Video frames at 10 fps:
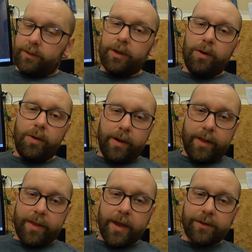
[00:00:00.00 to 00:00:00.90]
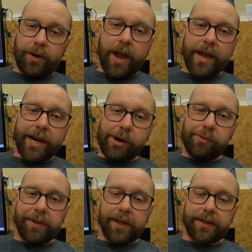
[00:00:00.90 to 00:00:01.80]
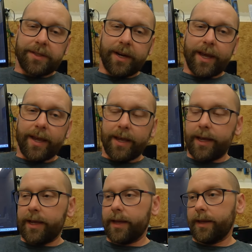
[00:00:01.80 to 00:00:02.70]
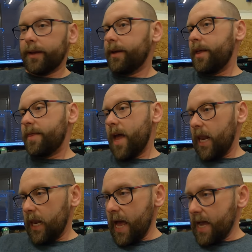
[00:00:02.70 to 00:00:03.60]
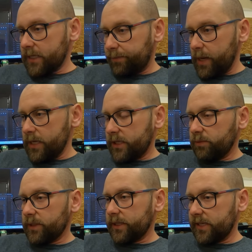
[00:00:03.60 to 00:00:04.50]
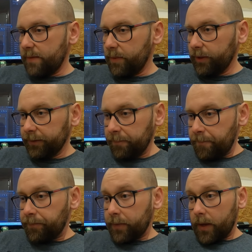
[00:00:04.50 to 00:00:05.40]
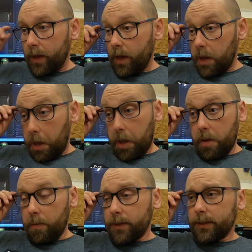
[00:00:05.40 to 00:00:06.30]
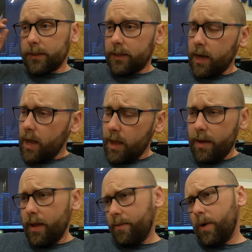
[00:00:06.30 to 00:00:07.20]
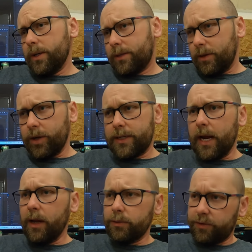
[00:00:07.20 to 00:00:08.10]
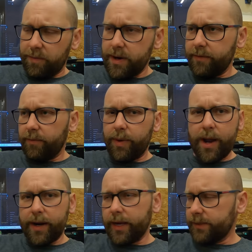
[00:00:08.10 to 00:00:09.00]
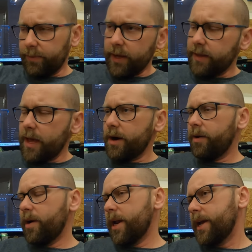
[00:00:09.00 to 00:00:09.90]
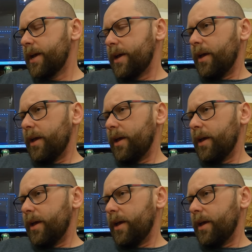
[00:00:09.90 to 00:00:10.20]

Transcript: So, thanks for hanging out with us today. That last piece was assembled. It wasn't, uh, it, was, you could tell it was from a different brand. I explained that already.